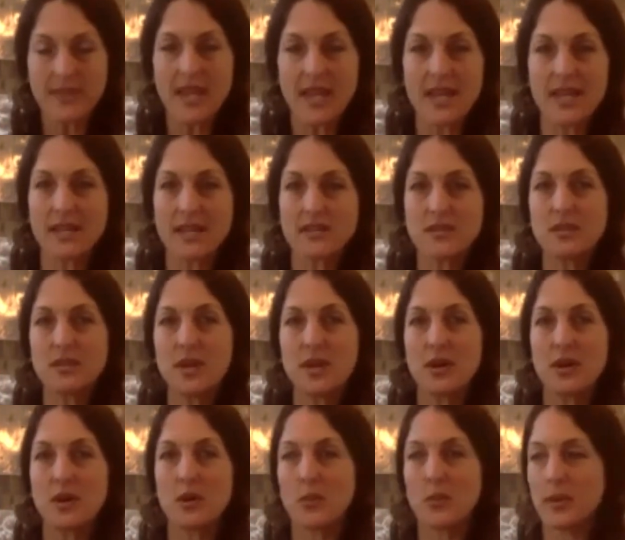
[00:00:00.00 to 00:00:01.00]
And as you
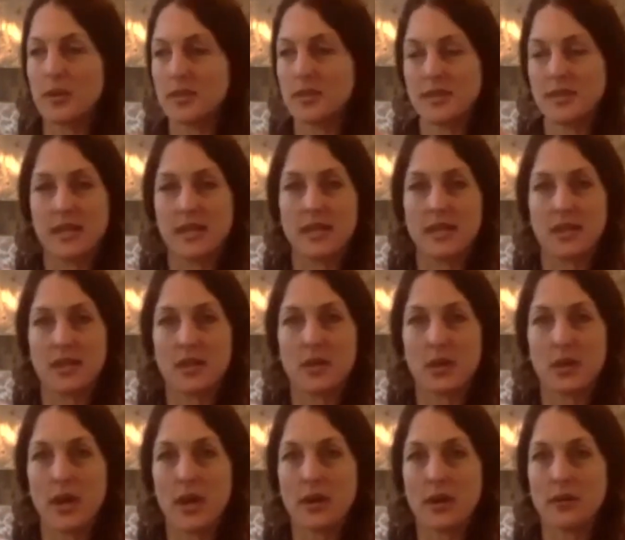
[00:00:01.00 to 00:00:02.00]
know, what studying the
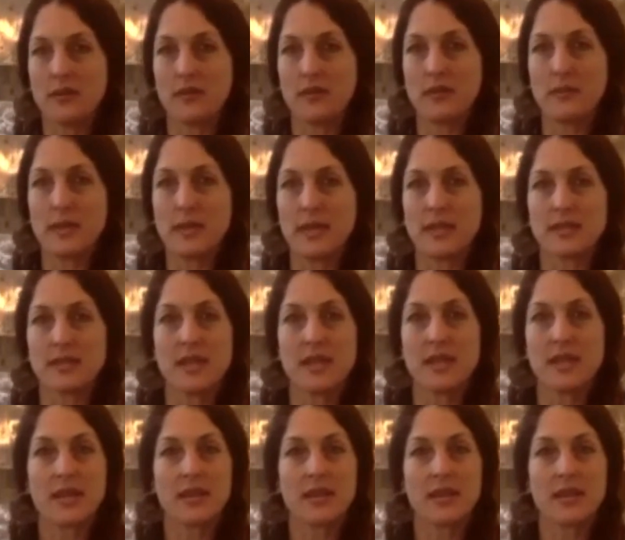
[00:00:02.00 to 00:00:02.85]
choreography means,